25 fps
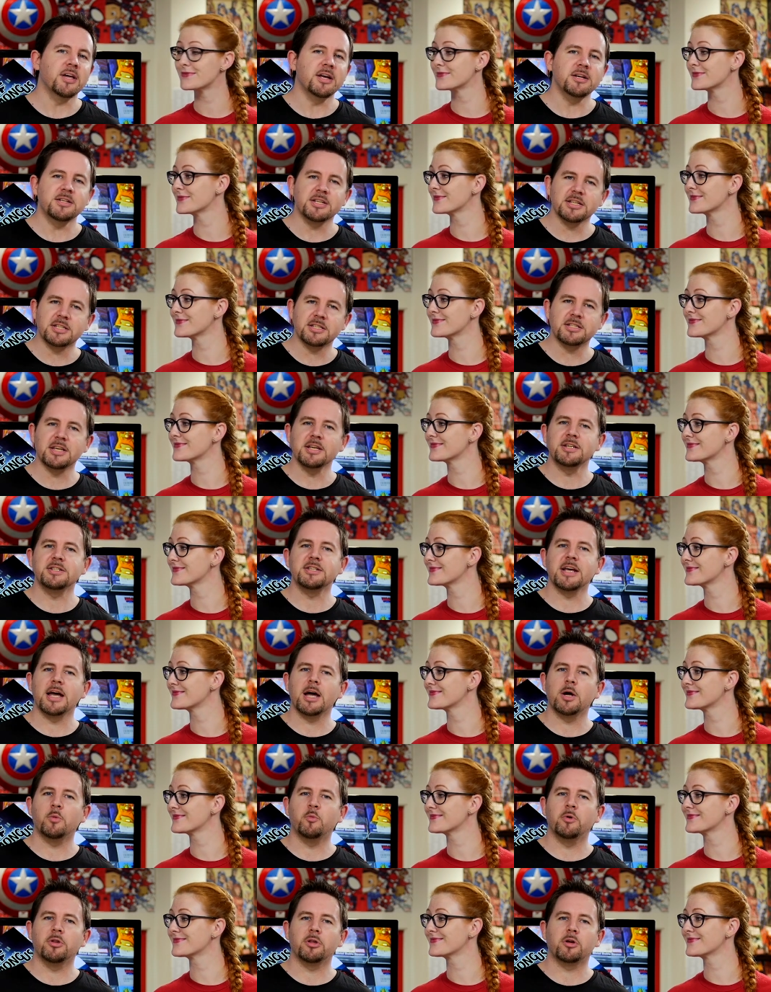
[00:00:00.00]
Speaker 1: than to sit
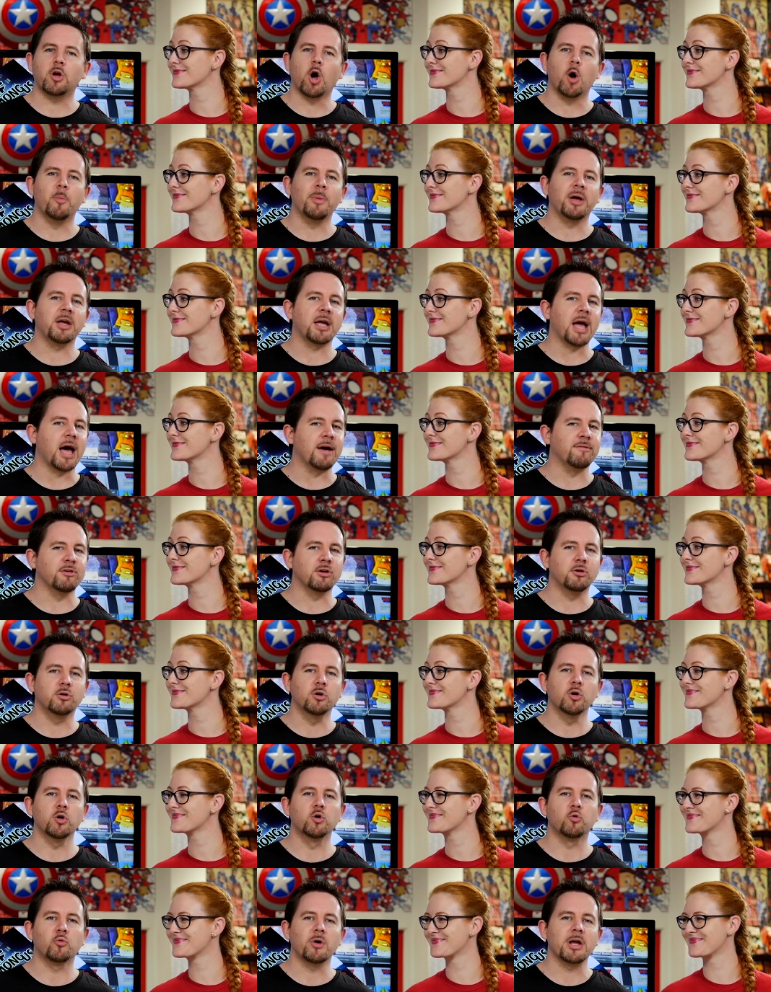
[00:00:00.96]
down with a comic, have a
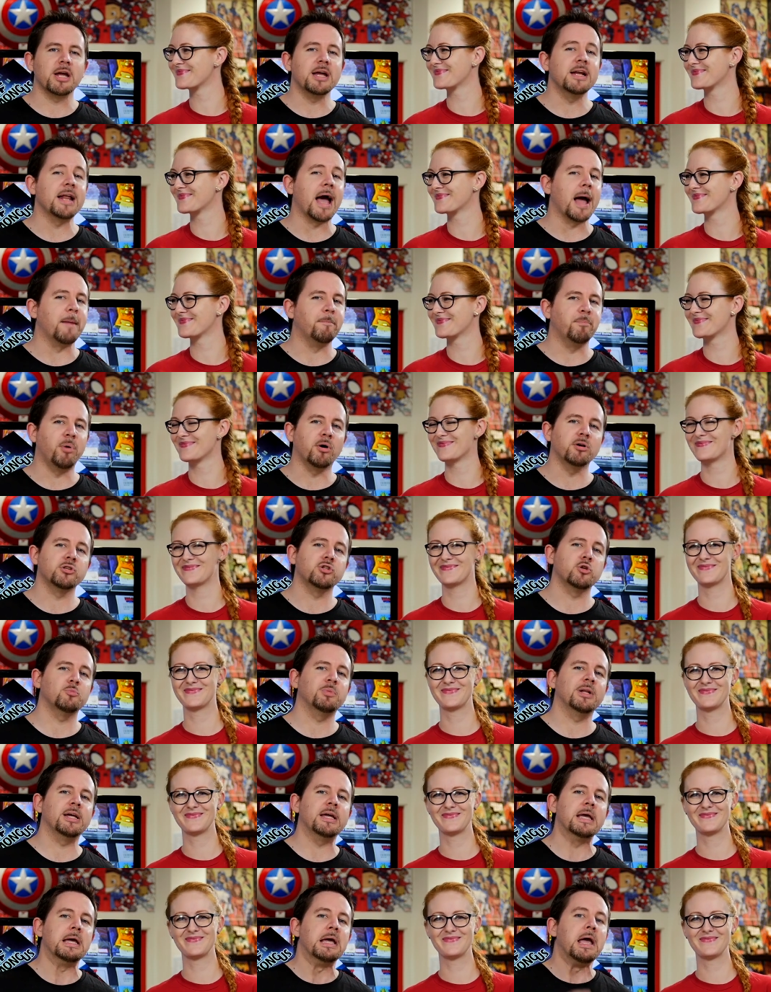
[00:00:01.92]
good read, and
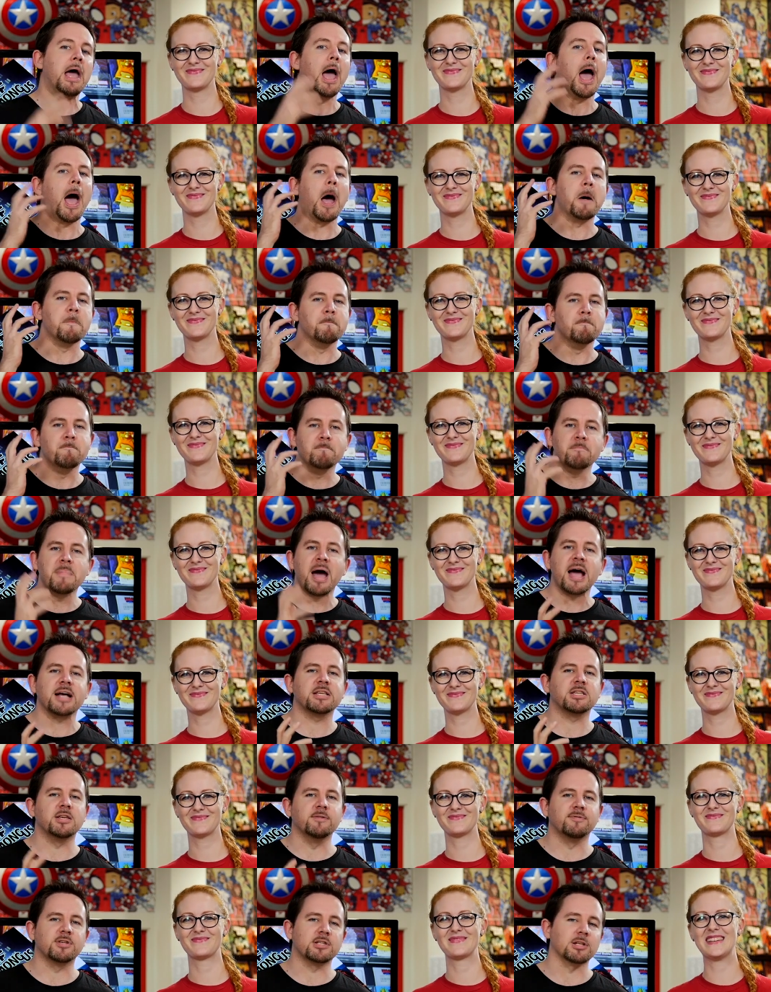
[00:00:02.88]
possibly a
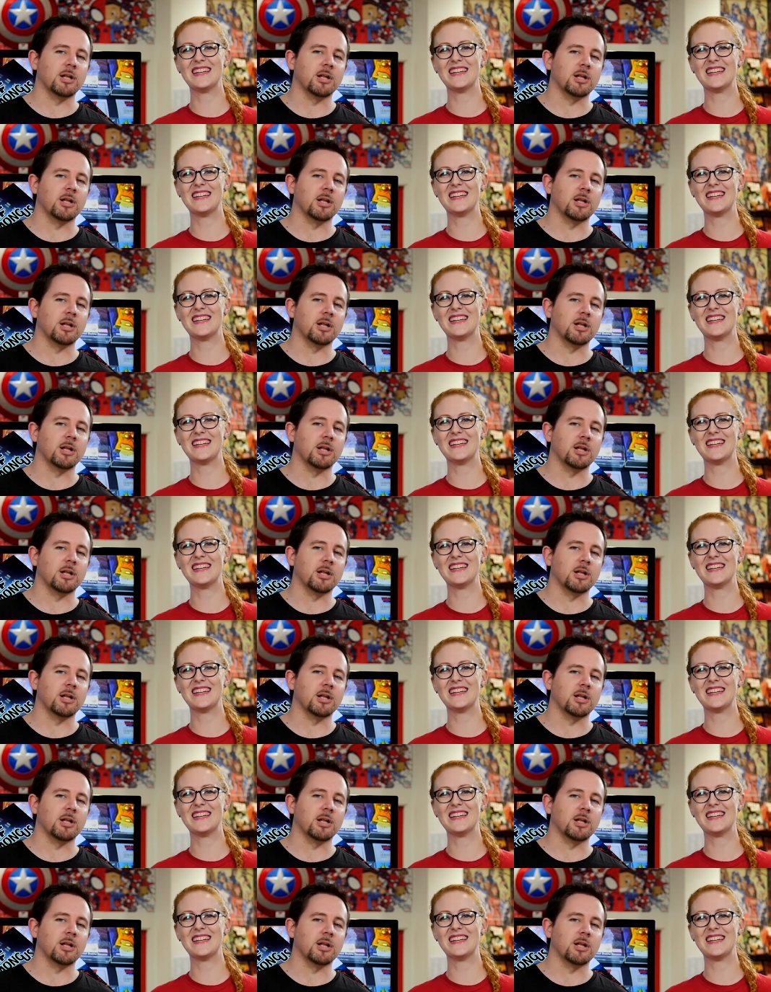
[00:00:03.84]
massive